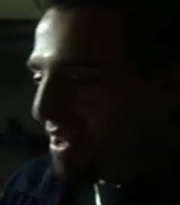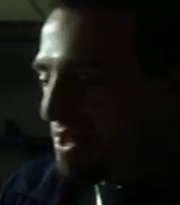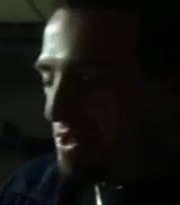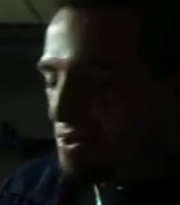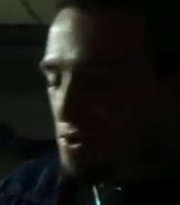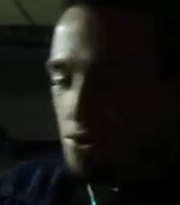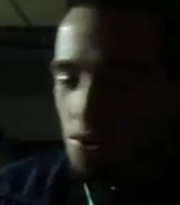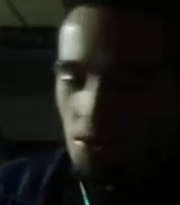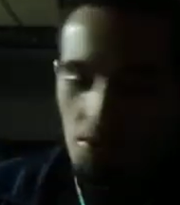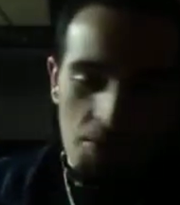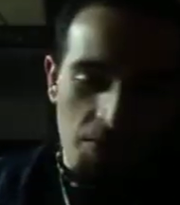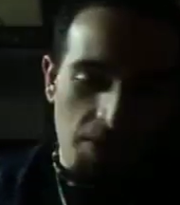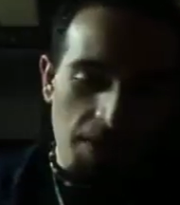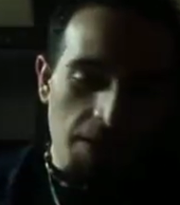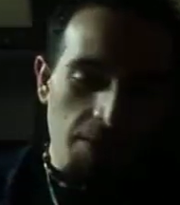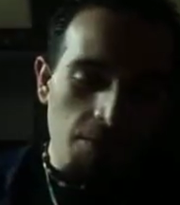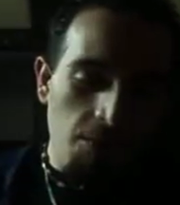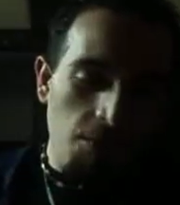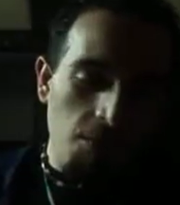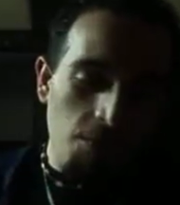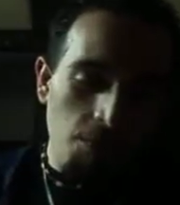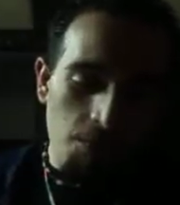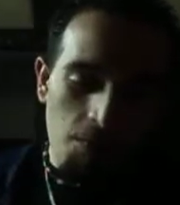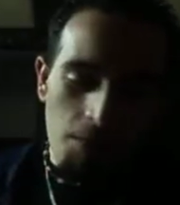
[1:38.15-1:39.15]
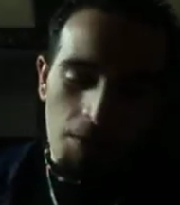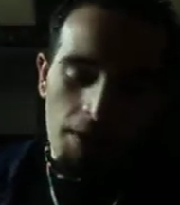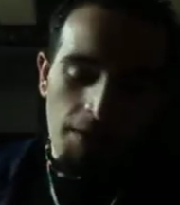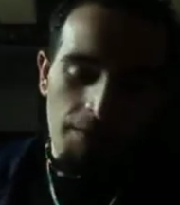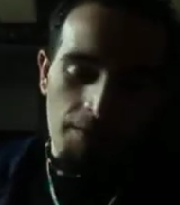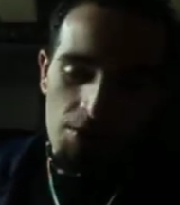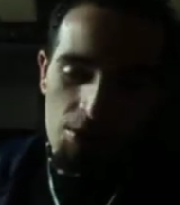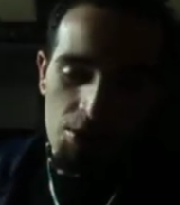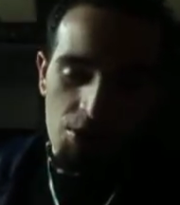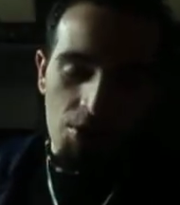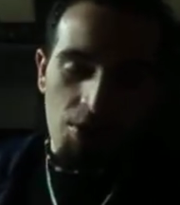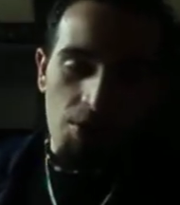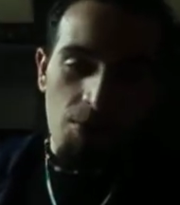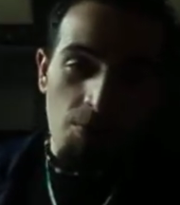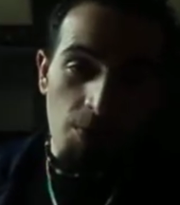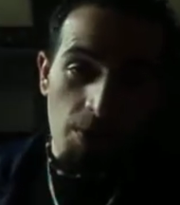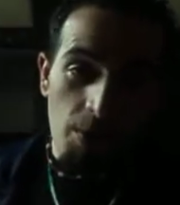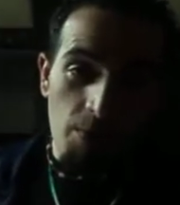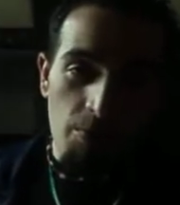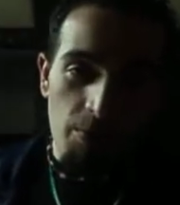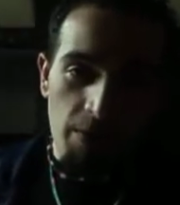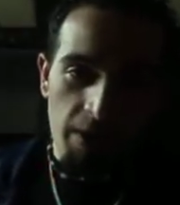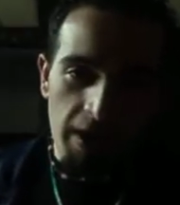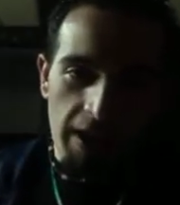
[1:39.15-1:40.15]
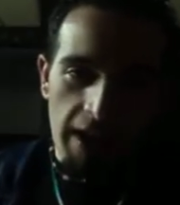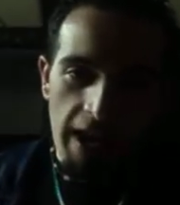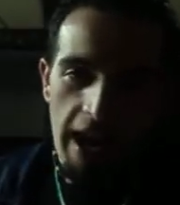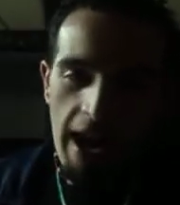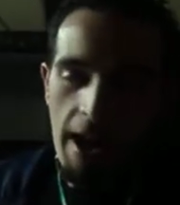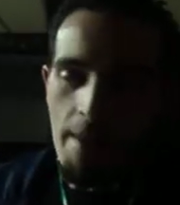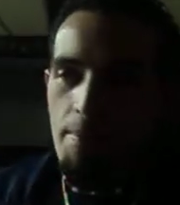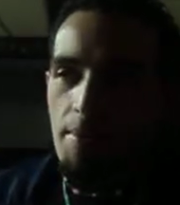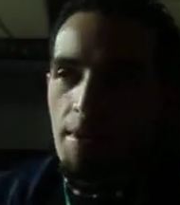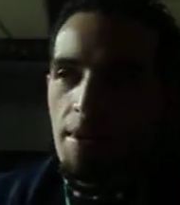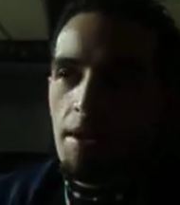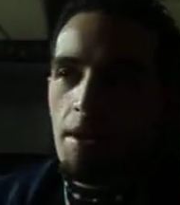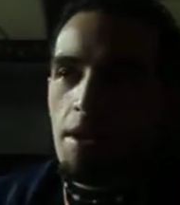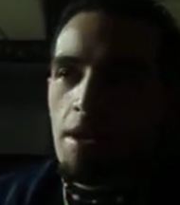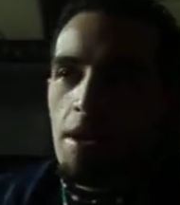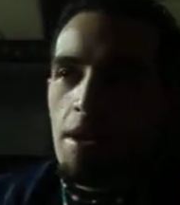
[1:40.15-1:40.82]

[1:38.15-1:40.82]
So they weren't even sure what really happened.